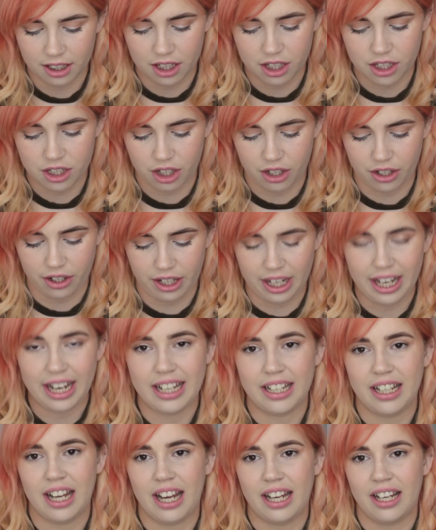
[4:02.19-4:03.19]
So
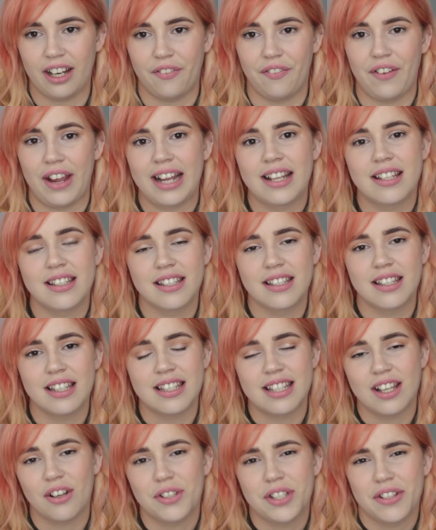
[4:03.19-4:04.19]
it affects, the
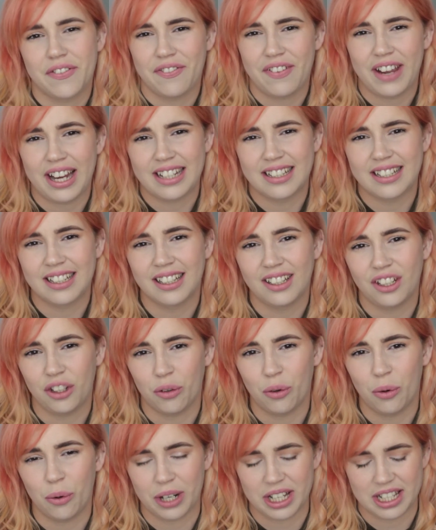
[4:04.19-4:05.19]
cells affect your
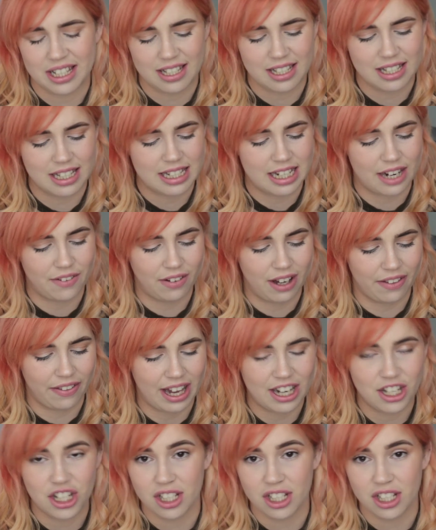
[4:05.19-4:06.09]
organs and stuff like that,